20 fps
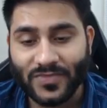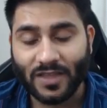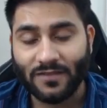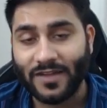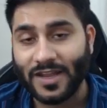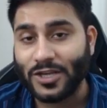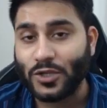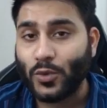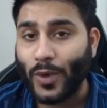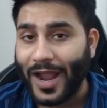
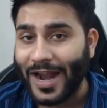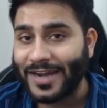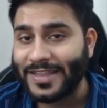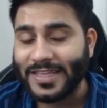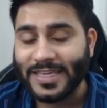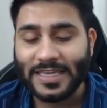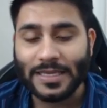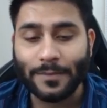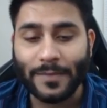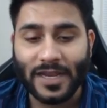When you add
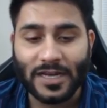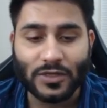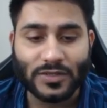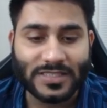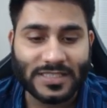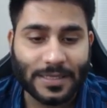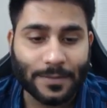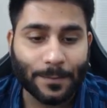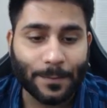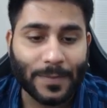the email, you
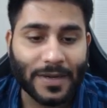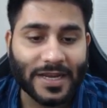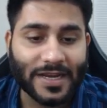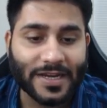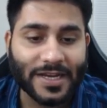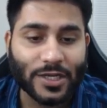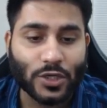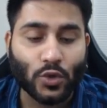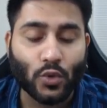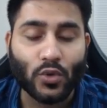simply
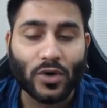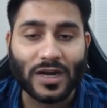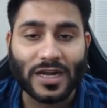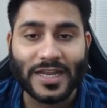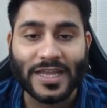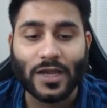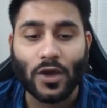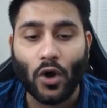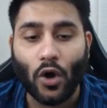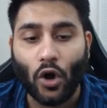need to
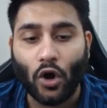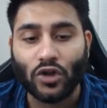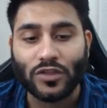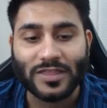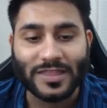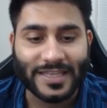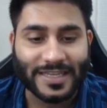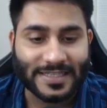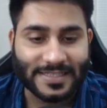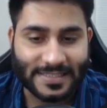click on
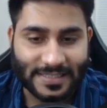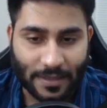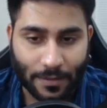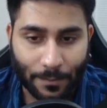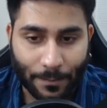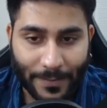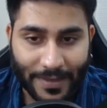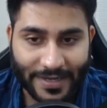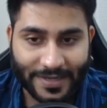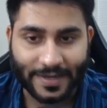the
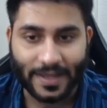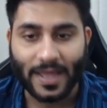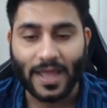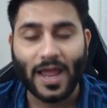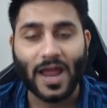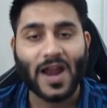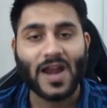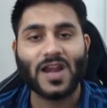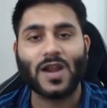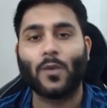submit.
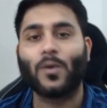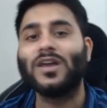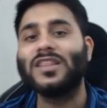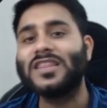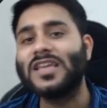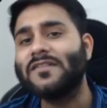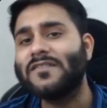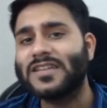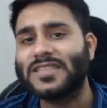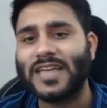Now one
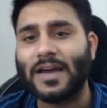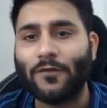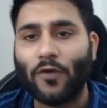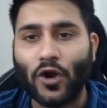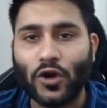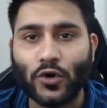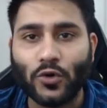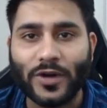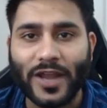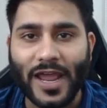thing which I
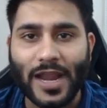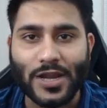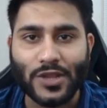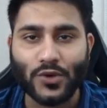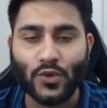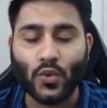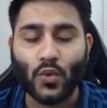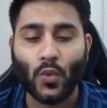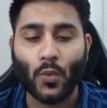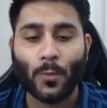want to tell
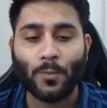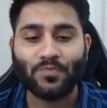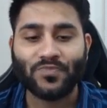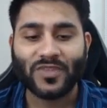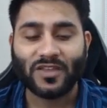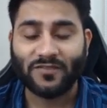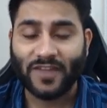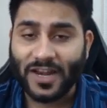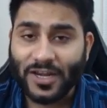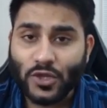you,
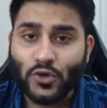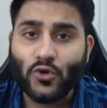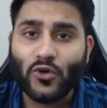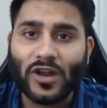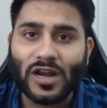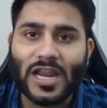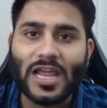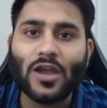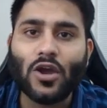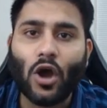when you
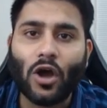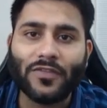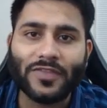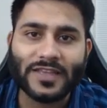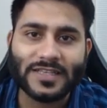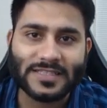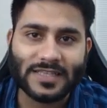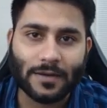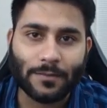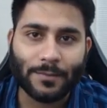click on
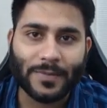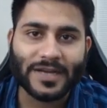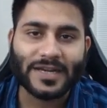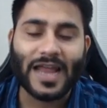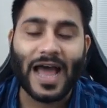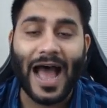the submit,